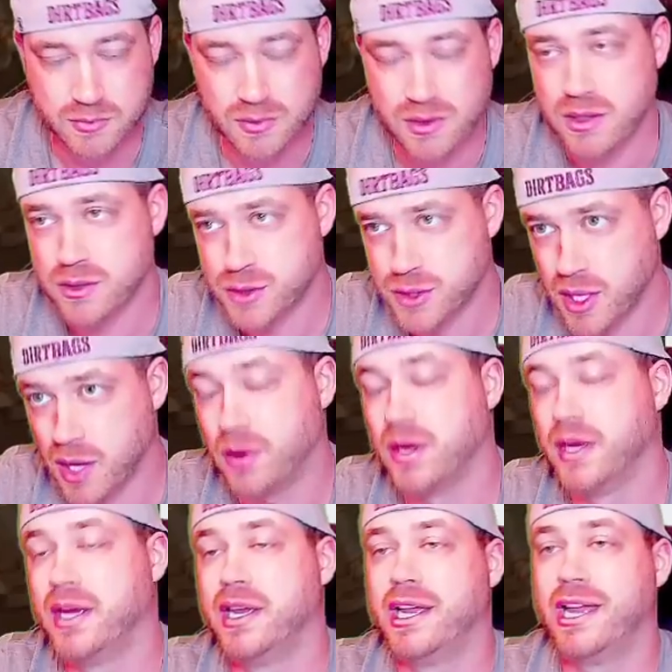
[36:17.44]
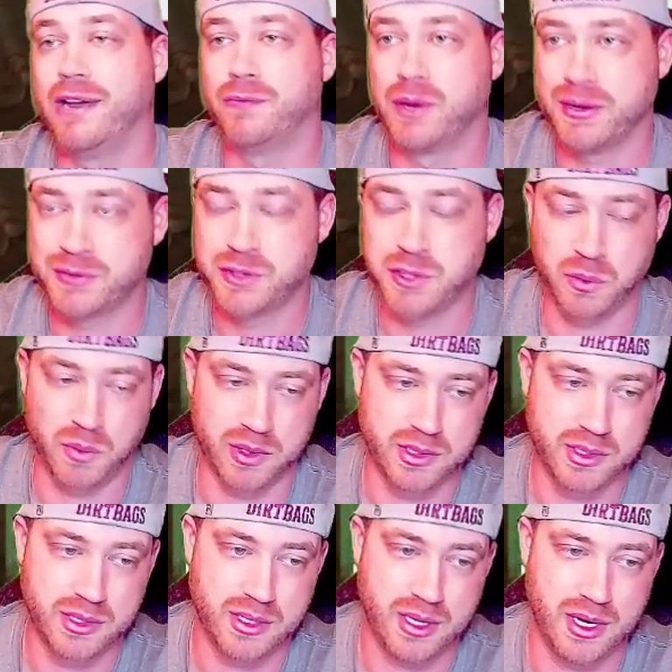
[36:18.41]
So if we have turn
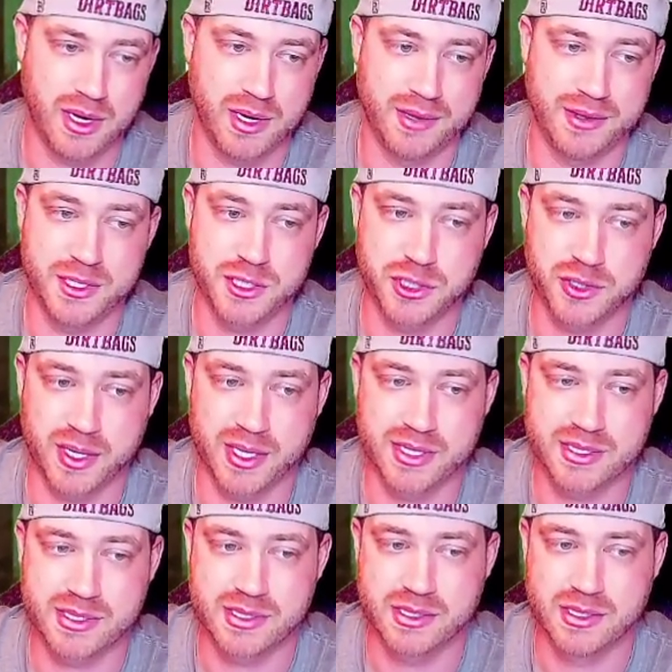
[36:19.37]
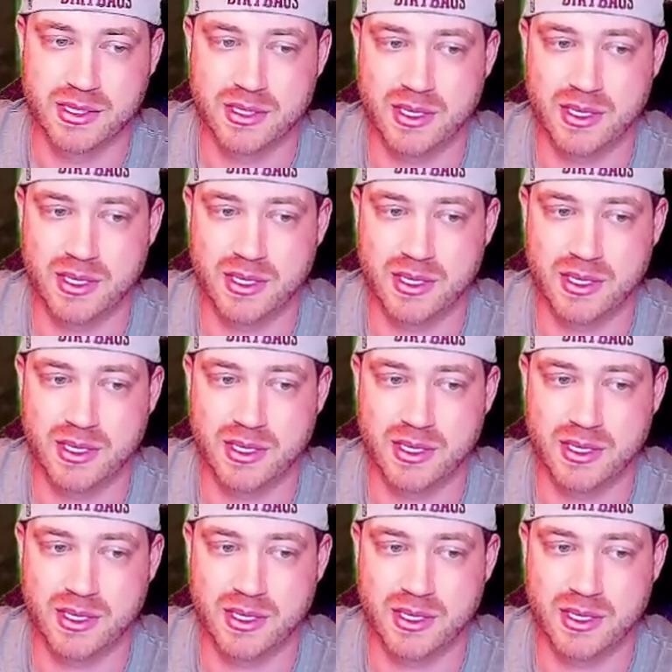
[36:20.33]
one, uh, these strikes,